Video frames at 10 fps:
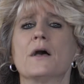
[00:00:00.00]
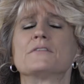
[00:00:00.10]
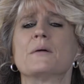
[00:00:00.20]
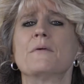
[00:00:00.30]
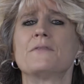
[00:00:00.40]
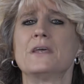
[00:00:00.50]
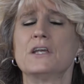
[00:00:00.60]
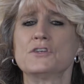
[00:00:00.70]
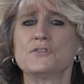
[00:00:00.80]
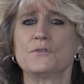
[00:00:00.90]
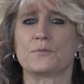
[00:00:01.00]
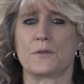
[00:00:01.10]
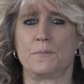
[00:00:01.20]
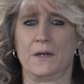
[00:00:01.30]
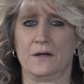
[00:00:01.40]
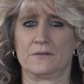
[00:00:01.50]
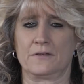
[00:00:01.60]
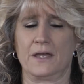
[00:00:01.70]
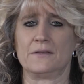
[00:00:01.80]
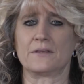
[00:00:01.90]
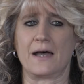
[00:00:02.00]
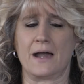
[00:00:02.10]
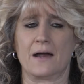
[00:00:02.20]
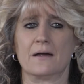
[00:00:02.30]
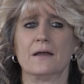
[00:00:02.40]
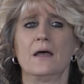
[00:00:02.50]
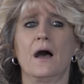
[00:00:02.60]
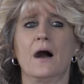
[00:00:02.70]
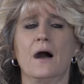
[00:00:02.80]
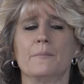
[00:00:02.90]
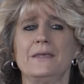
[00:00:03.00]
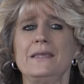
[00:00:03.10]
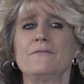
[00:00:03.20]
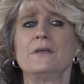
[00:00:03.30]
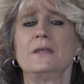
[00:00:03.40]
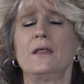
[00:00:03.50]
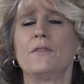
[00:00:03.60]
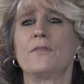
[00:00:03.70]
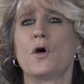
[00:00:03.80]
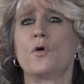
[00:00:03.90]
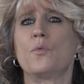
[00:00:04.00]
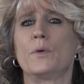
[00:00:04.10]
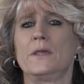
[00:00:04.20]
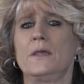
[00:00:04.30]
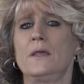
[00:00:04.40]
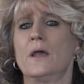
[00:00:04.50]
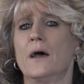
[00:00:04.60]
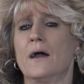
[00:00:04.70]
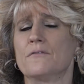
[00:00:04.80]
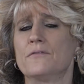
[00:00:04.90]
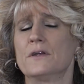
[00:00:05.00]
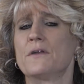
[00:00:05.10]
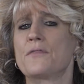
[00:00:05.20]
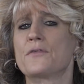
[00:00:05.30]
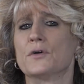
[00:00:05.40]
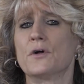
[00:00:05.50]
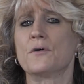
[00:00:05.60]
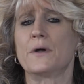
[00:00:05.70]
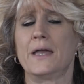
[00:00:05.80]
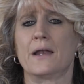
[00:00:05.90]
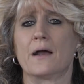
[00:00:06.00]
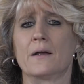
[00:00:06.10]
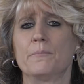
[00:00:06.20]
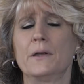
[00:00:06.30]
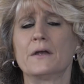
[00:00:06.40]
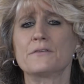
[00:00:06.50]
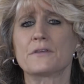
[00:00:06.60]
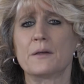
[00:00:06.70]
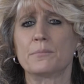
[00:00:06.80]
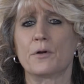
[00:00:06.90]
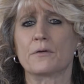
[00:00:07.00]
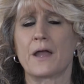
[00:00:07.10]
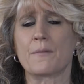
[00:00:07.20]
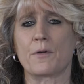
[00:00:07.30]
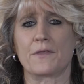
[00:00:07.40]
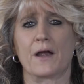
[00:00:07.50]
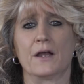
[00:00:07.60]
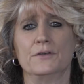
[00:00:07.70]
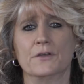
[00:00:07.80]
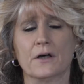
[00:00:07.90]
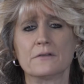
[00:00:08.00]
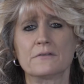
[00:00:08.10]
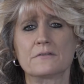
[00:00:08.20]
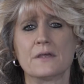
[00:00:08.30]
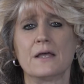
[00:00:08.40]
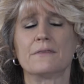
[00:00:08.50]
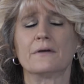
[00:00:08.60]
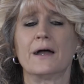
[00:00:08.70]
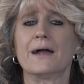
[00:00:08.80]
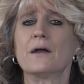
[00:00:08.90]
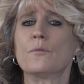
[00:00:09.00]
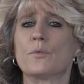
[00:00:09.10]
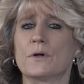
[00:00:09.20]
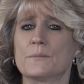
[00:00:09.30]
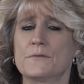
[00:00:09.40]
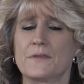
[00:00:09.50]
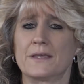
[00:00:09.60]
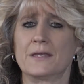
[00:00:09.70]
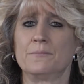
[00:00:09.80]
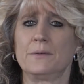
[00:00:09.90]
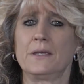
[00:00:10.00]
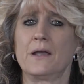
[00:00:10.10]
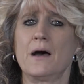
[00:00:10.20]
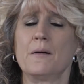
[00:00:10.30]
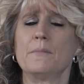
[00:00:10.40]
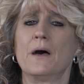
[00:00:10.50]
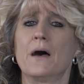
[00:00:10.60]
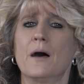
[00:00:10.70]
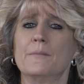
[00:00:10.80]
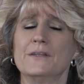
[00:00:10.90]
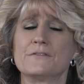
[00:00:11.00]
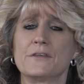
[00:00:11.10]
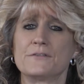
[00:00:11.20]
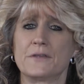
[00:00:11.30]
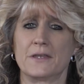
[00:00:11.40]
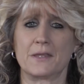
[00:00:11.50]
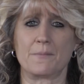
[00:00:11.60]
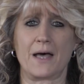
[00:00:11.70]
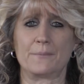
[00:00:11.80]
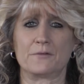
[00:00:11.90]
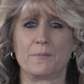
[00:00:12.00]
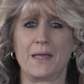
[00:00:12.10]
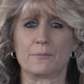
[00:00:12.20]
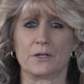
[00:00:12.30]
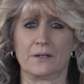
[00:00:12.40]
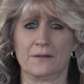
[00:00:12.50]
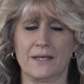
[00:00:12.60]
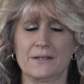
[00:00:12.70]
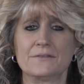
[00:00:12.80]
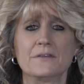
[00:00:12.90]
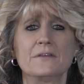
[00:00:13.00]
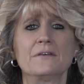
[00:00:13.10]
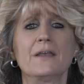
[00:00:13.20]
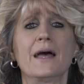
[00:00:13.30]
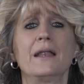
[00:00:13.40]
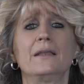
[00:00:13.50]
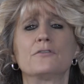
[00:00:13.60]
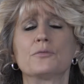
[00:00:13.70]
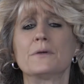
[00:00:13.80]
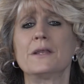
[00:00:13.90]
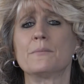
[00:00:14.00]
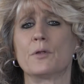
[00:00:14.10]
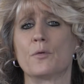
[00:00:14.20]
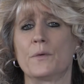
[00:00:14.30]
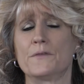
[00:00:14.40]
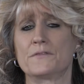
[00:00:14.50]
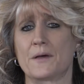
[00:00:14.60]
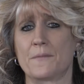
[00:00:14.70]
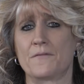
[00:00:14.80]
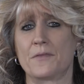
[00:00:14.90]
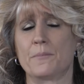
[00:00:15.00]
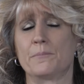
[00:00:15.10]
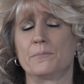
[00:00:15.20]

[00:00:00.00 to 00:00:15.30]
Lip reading: Some of the issues with parasites are, even though we are very thorough in our parasite program with our adults, there are worms that can become encysted in the mom's mammary glands, and they're not treatable with some of the